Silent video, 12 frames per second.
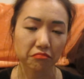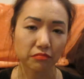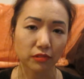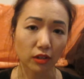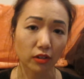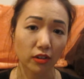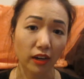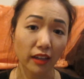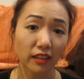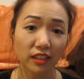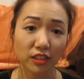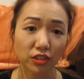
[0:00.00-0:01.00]
longer
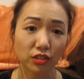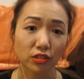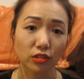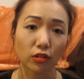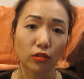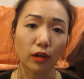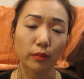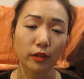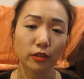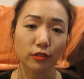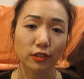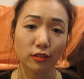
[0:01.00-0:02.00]
eyelashes, so I made
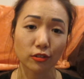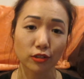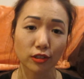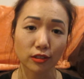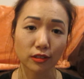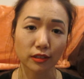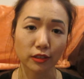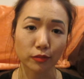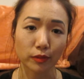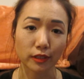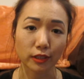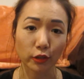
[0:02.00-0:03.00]
a resolution to give
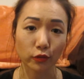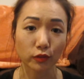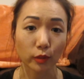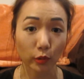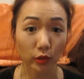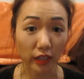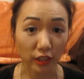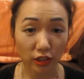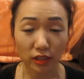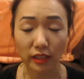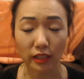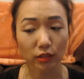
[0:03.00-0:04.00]
myself double
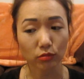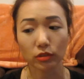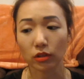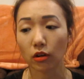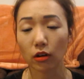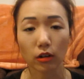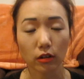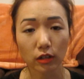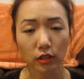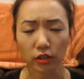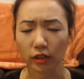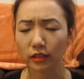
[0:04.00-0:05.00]
lashes, and this was
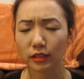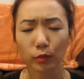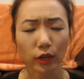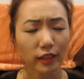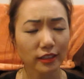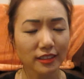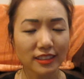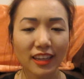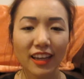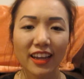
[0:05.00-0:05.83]
double eyelids,